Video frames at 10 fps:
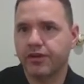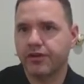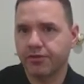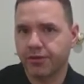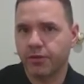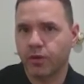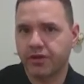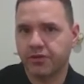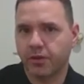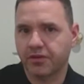different
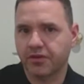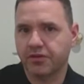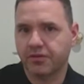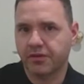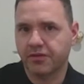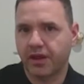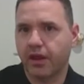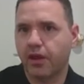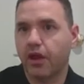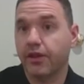resources for
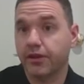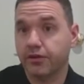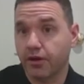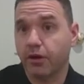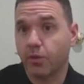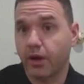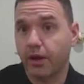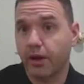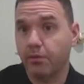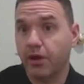sale on the dark web